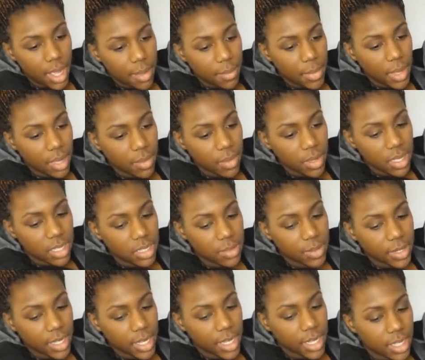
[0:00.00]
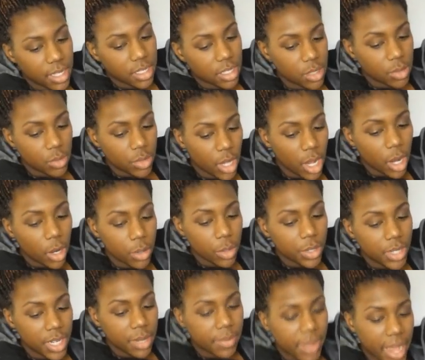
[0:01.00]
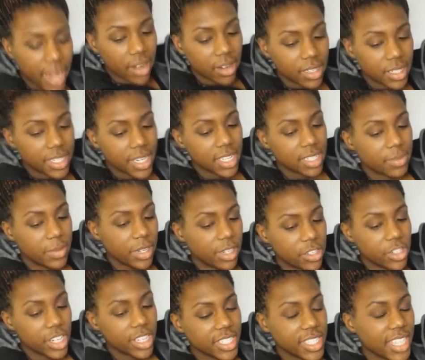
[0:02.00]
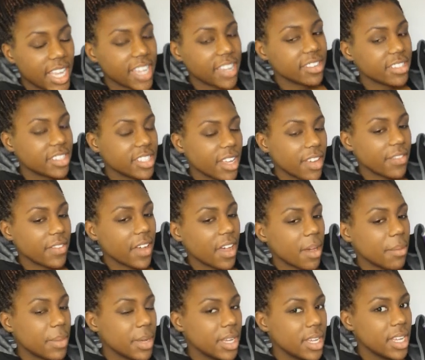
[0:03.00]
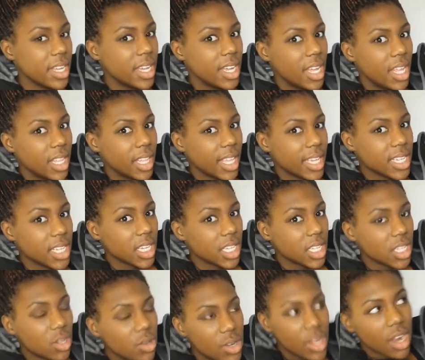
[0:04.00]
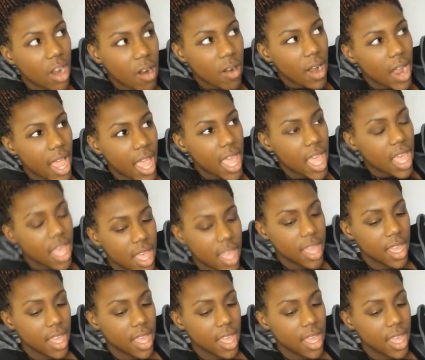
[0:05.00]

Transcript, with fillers: Maybe it's because you know you did bad on a test, but you're trying to psych yourself up like you did all right,